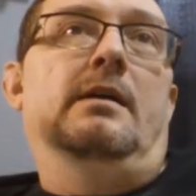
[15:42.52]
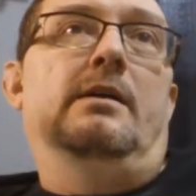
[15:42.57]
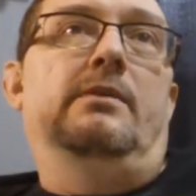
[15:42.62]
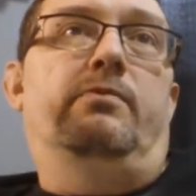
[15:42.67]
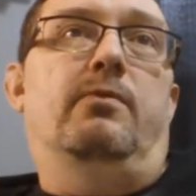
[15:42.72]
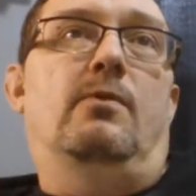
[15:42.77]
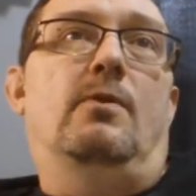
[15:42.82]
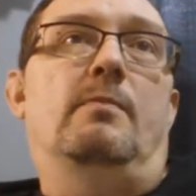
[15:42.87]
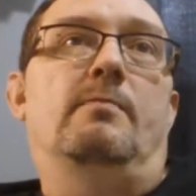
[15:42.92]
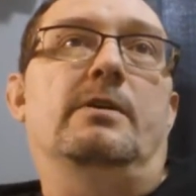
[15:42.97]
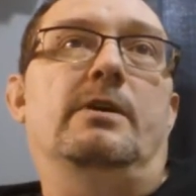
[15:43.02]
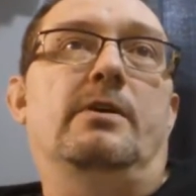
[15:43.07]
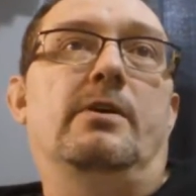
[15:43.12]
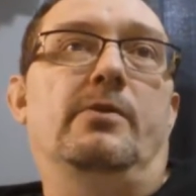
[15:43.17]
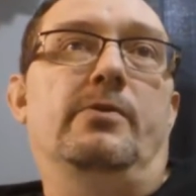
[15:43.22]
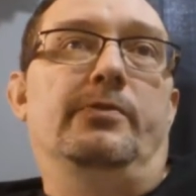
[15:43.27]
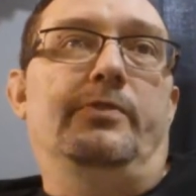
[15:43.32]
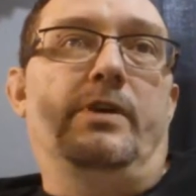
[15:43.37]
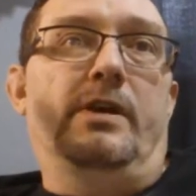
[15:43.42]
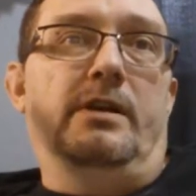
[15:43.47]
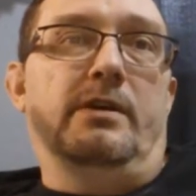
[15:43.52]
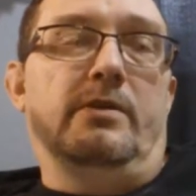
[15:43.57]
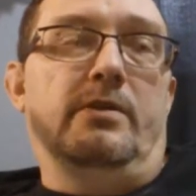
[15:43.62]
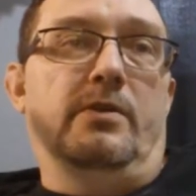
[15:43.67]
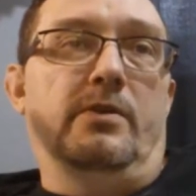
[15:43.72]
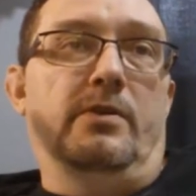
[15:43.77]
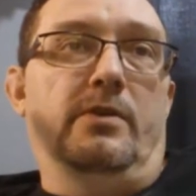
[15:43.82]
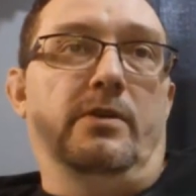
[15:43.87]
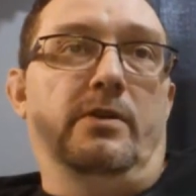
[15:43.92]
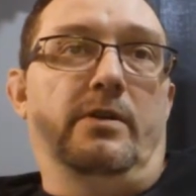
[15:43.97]
This woman goes
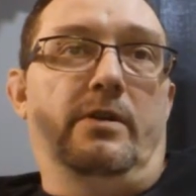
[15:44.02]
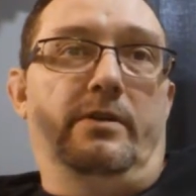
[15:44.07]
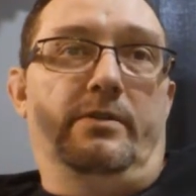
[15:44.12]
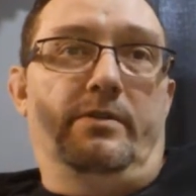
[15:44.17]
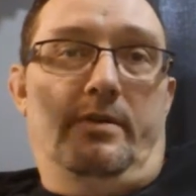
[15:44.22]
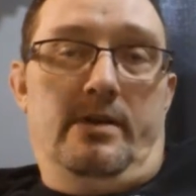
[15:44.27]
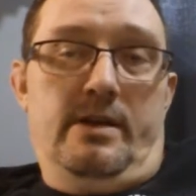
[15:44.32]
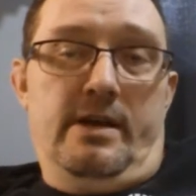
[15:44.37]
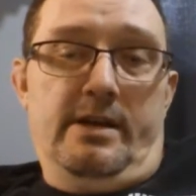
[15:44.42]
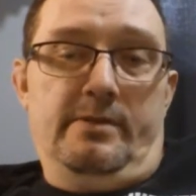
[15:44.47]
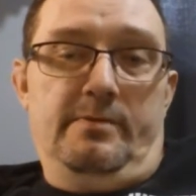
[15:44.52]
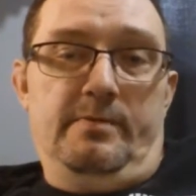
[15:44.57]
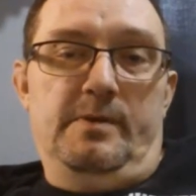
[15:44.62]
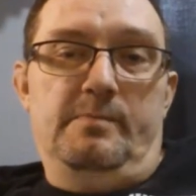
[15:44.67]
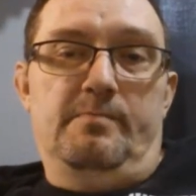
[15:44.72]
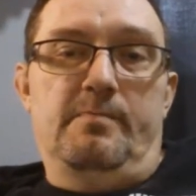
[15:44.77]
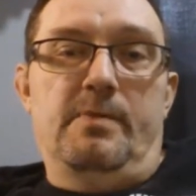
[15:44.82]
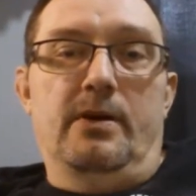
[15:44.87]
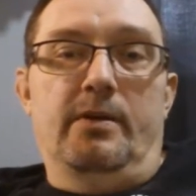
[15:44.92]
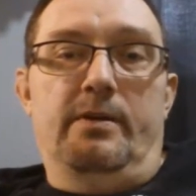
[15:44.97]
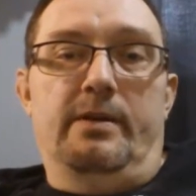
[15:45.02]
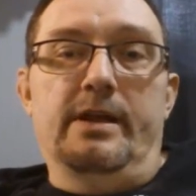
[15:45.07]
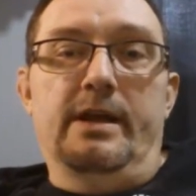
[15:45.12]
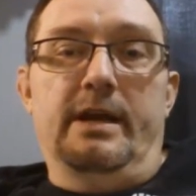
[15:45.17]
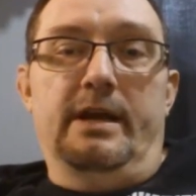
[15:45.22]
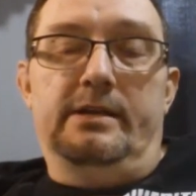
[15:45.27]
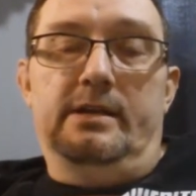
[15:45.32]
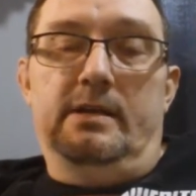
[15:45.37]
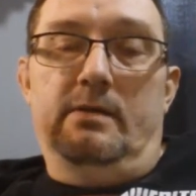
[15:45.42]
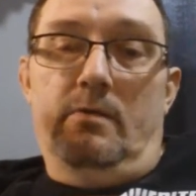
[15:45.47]
it's her husband's
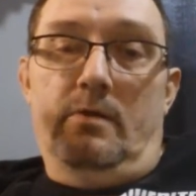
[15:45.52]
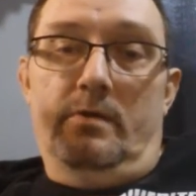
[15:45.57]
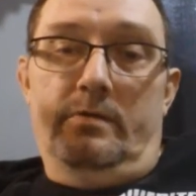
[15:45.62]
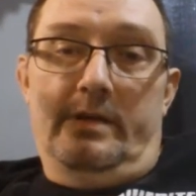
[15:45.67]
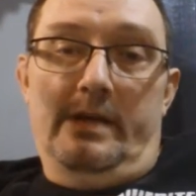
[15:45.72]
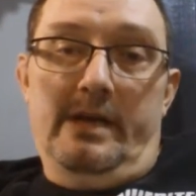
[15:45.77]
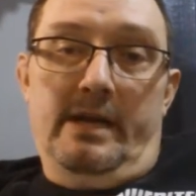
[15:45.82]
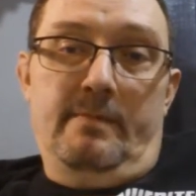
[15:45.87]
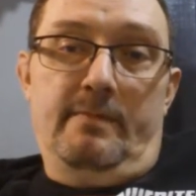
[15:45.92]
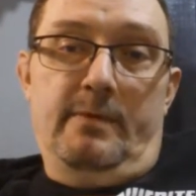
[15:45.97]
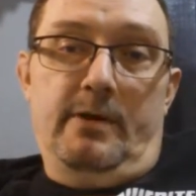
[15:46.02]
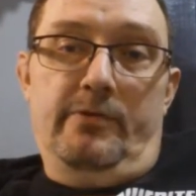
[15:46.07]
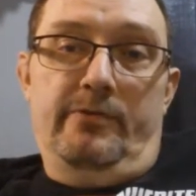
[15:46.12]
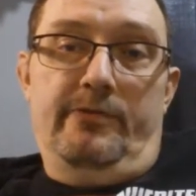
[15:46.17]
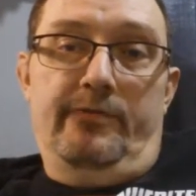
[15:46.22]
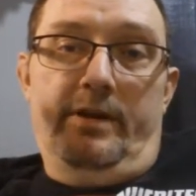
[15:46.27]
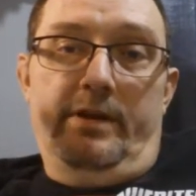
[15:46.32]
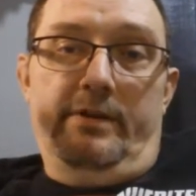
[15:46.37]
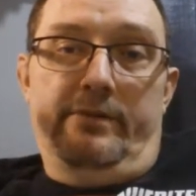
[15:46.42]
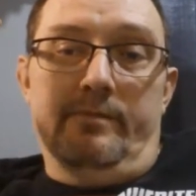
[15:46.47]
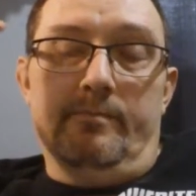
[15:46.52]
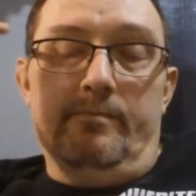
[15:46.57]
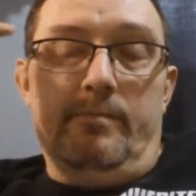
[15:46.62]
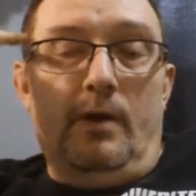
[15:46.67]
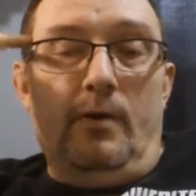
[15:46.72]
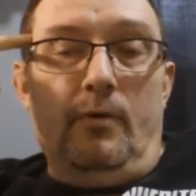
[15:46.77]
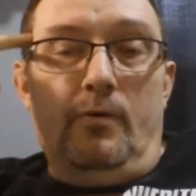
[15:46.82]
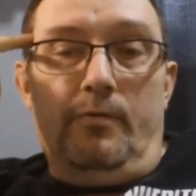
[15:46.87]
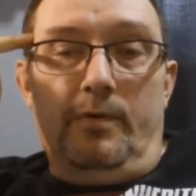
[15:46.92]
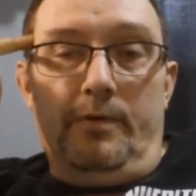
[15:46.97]
birthday. She wants to get him a new fishing
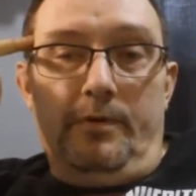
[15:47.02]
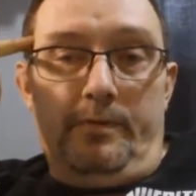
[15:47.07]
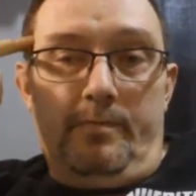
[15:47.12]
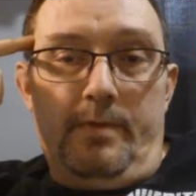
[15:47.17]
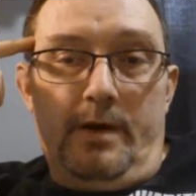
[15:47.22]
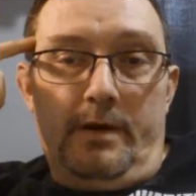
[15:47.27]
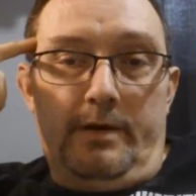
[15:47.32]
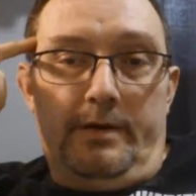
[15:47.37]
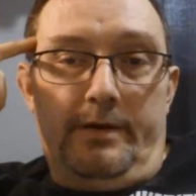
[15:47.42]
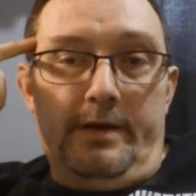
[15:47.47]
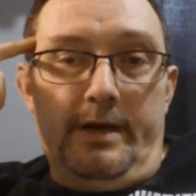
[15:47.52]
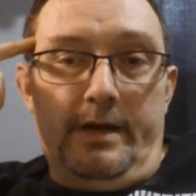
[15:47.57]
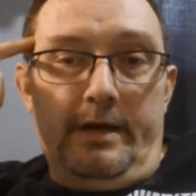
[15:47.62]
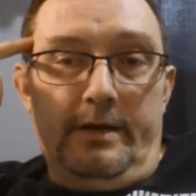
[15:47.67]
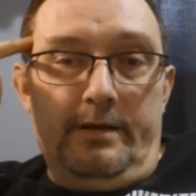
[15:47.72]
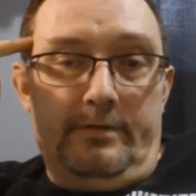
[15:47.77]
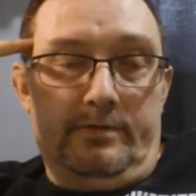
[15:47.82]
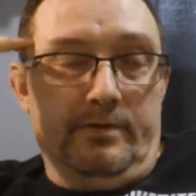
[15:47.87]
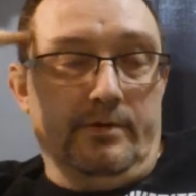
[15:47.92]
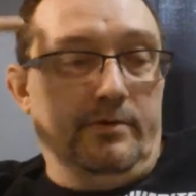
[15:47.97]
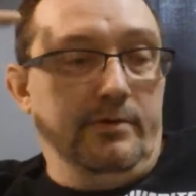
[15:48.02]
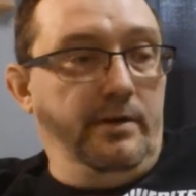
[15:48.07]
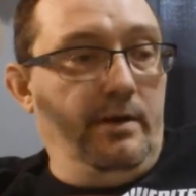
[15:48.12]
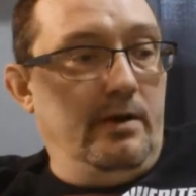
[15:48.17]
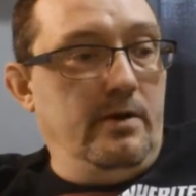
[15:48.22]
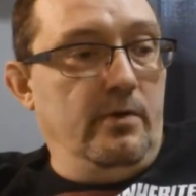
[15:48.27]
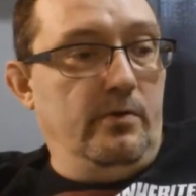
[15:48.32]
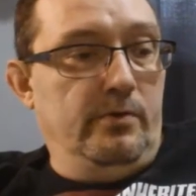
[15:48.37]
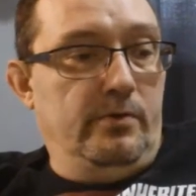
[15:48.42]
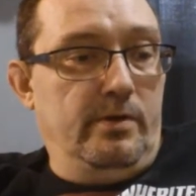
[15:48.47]
pole for his birthday. So she
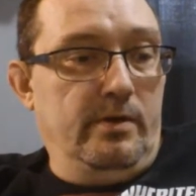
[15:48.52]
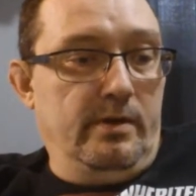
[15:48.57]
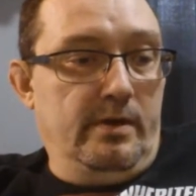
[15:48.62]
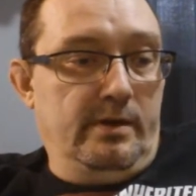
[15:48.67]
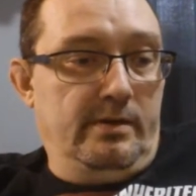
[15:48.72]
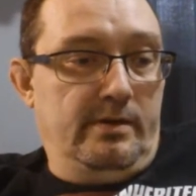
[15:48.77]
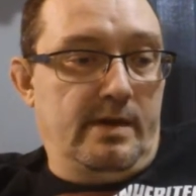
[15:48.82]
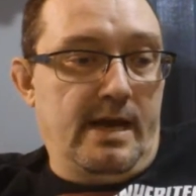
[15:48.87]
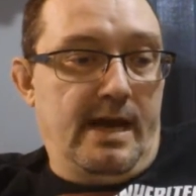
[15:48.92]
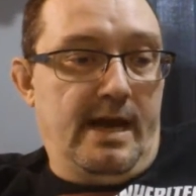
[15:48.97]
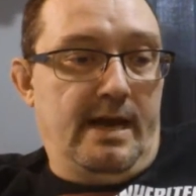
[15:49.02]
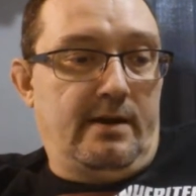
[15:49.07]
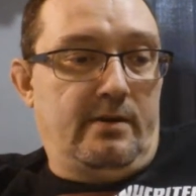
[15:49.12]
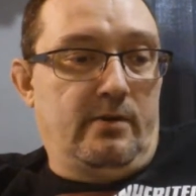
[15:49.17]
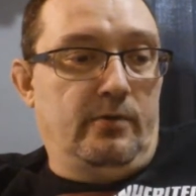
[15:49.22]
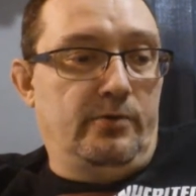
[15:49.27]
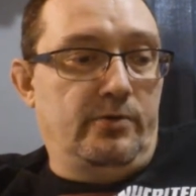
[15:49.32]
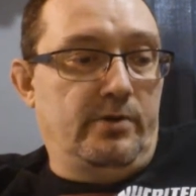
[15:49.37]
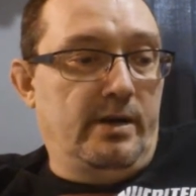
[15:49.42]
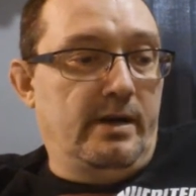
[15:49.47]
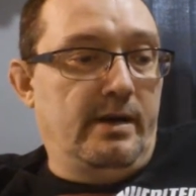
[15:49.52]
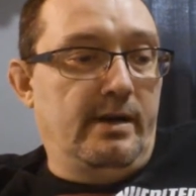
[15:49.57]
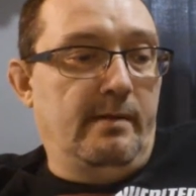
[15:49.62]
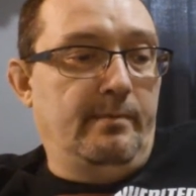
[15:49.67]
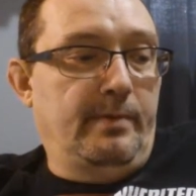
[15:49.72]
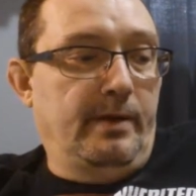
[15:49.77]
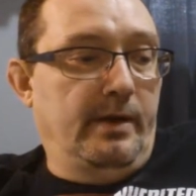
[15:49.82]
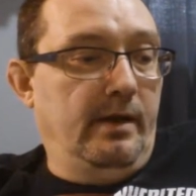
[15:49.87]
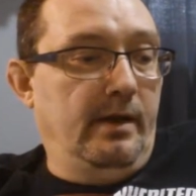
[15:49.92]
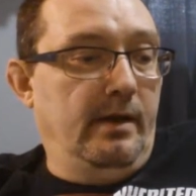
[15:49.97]
goes to this tackle
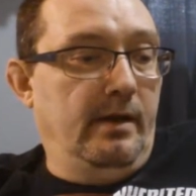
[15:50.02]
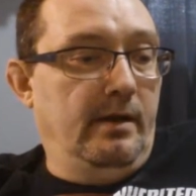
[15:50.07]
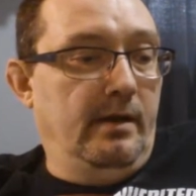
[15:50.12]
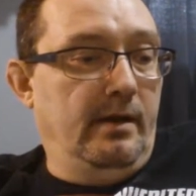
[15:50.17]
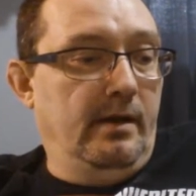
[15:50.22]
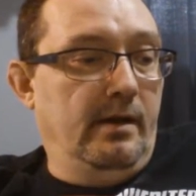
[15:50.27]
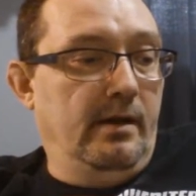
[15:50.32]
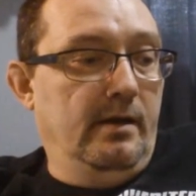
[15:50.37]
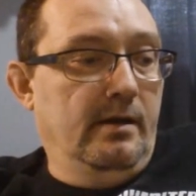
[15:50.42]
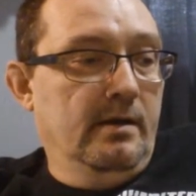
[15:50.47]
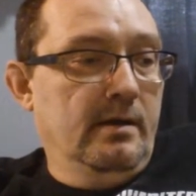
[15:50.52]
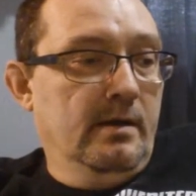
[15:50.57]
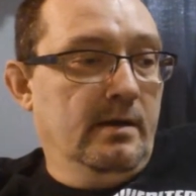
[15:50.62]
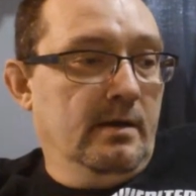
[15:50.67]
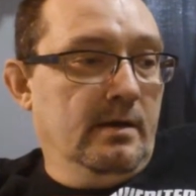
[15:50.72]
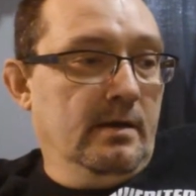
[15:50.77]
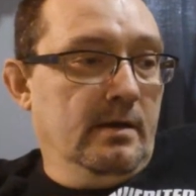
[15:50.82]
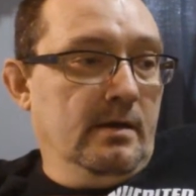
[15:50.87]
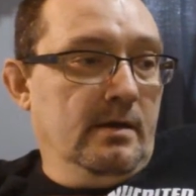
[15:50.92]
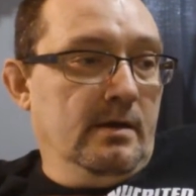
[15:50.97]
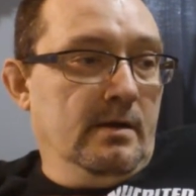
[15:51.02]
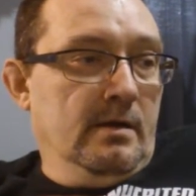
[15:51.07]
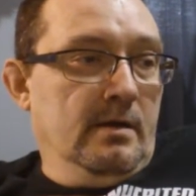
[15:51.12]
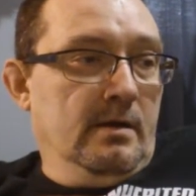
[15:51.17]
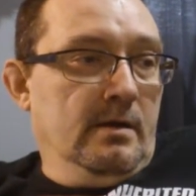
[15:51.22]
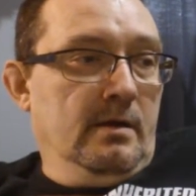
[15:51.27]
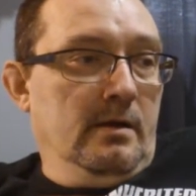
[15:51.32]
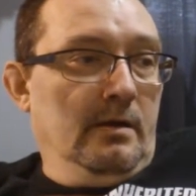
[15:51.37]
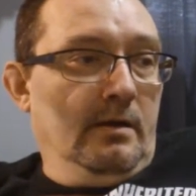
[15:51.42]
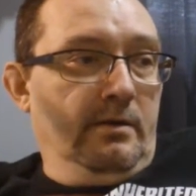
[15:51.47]
shop, and
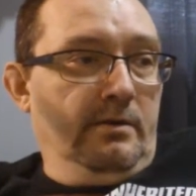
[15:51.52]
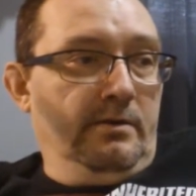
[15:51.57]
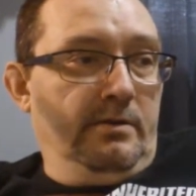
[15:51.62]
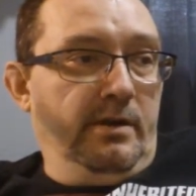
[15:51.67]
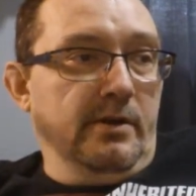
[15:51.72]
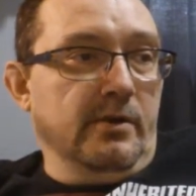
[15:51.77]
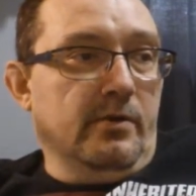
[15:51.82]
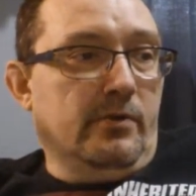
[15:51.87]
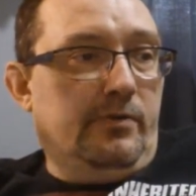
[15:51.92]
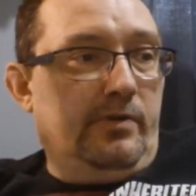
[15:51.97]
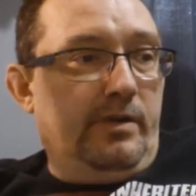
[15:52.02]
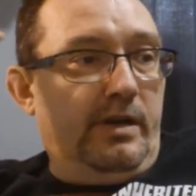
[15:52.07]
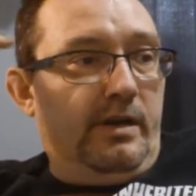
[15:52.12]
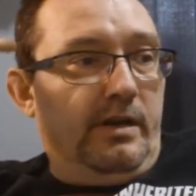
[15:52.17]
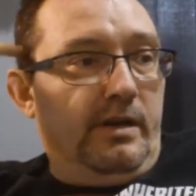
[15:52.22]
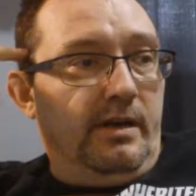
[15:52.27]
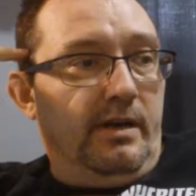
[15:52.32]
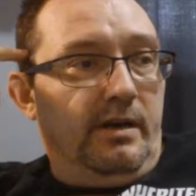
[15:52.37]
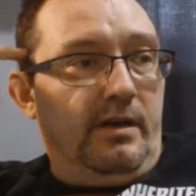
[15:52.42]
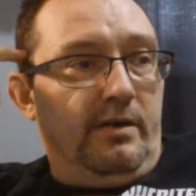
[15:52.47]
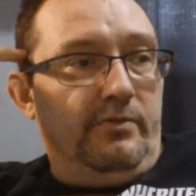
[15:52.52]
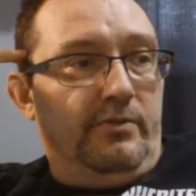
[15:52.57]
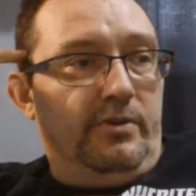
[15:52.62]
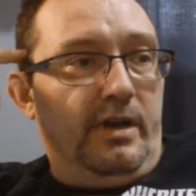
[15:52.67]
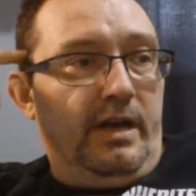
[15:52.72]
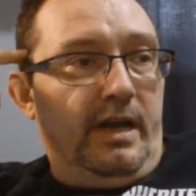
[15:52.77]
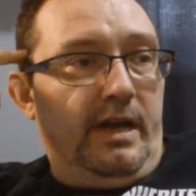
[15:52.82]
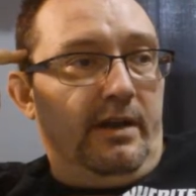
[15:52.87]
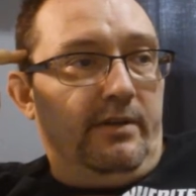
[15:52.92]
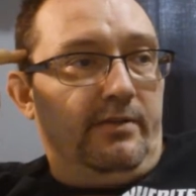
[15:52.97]
she goes in there and
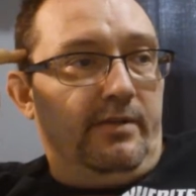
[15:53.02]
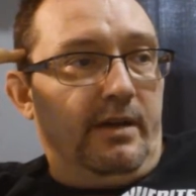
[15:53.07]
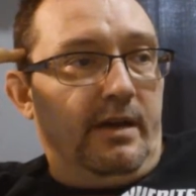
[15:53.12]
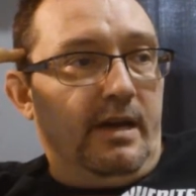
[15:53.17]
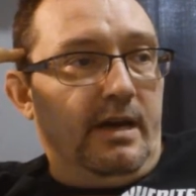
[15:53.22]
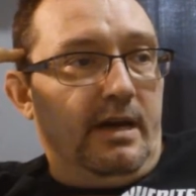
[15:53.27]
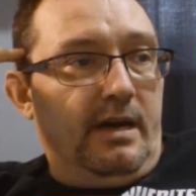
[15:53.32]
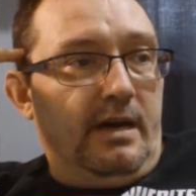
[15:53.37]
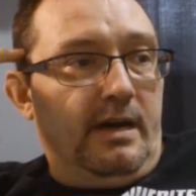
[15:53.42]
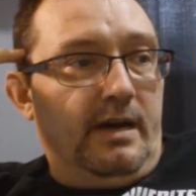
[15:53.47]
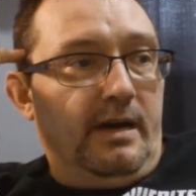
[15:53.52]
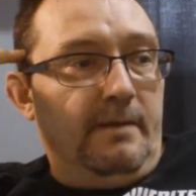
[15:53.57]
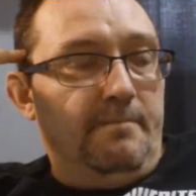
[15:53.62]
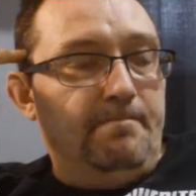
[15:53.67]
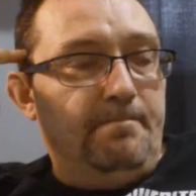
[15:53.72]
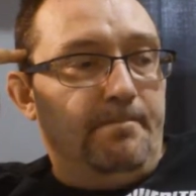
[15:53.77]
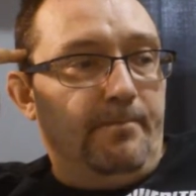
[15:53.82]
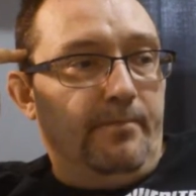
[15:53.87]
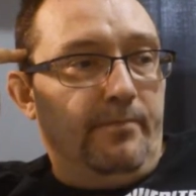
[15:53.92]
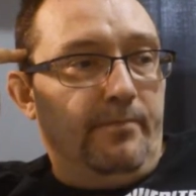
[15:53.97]
she asks the guy,